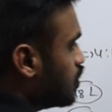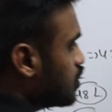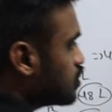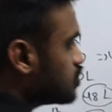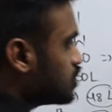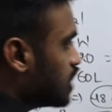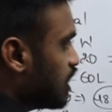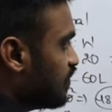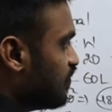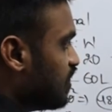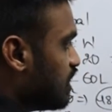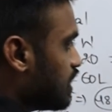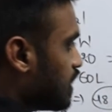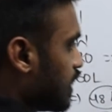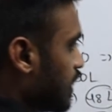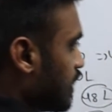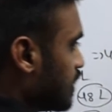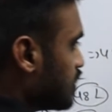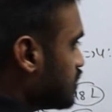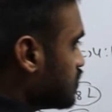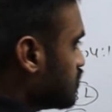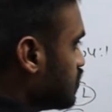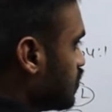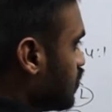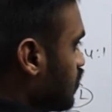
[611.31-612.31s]
So I will
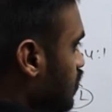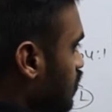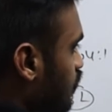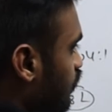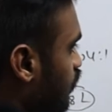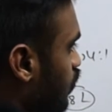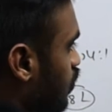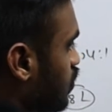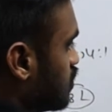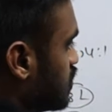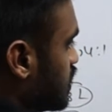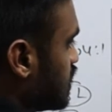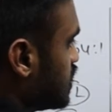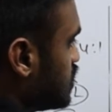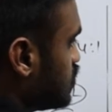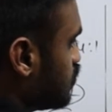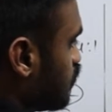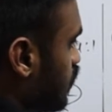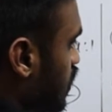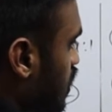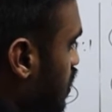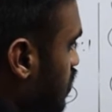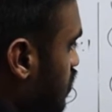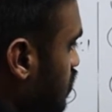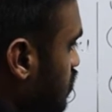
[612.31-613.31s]
get 4 3 is
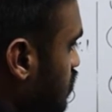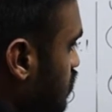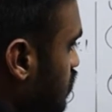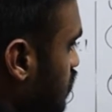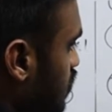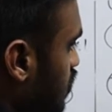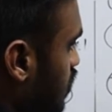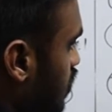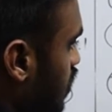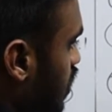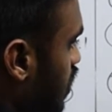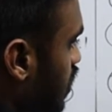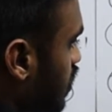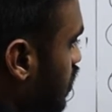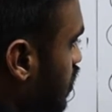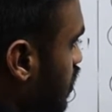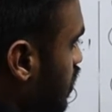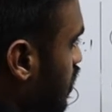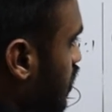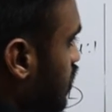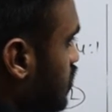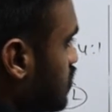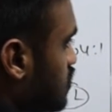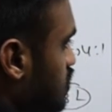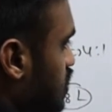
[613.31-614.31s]
12 and
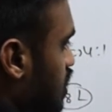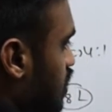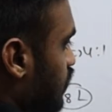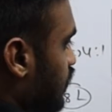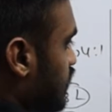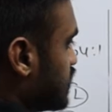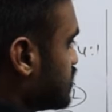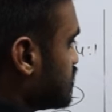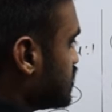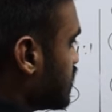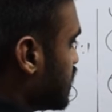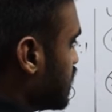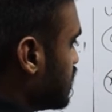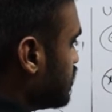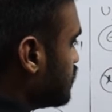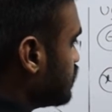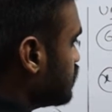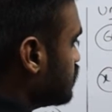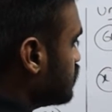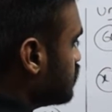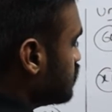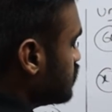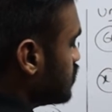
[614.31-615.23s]
3 1 is 3.